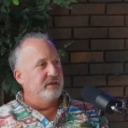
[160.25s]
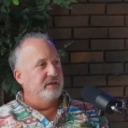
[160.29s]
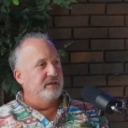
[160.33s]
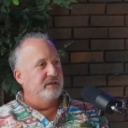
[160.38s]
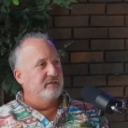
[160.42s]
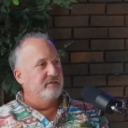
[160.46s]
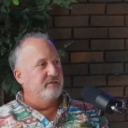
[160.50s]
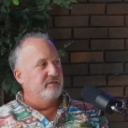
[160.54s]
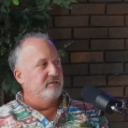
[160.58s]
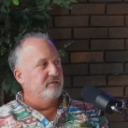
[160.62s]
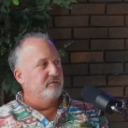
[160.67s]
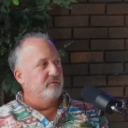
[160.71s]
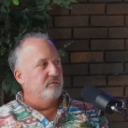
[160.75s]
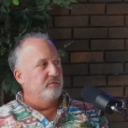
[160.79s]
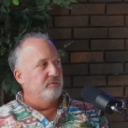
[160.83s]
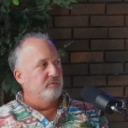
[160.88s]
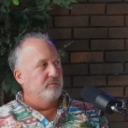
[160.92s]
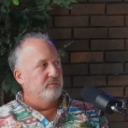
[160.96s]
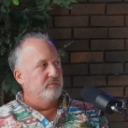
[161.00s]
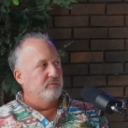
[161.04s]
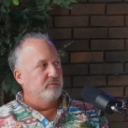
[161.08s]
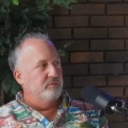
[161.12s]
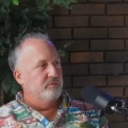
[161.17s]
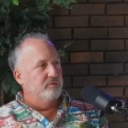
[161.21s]
it isn't
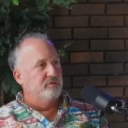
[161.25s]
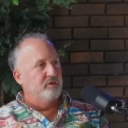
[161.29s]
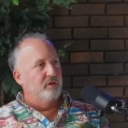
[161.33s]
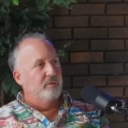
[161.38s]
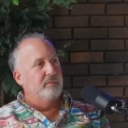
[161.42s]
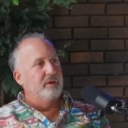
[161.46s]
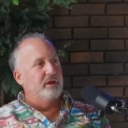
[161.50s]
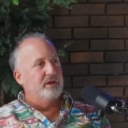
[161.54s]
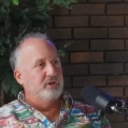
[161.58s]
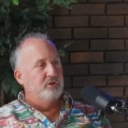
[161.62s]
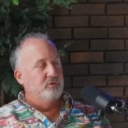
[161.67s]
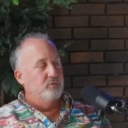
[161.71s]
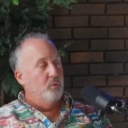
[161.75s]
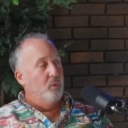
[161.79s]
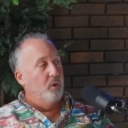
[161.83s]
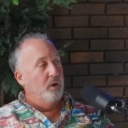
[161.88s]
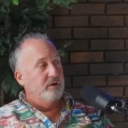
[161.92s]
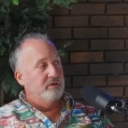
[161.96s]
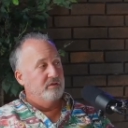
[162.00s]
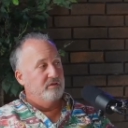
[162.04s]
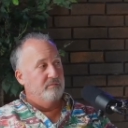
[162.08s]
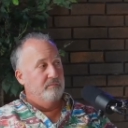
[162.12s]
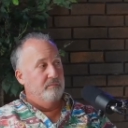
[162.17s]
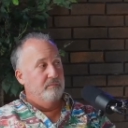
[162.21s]
somebody who
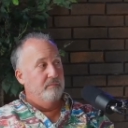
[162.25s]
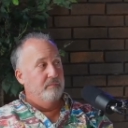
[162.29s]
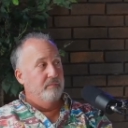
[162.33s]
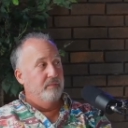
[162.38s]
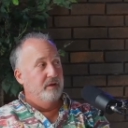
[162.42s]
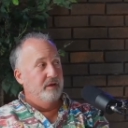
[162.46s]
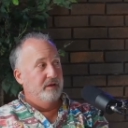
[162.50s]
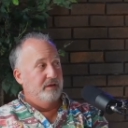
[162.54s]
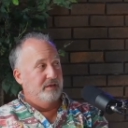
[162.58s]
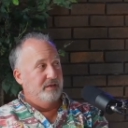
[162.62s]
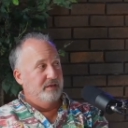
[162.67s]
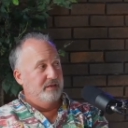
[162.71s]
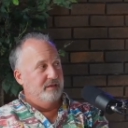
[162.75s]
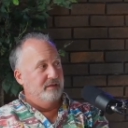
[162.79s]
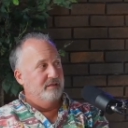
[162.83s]
wants money.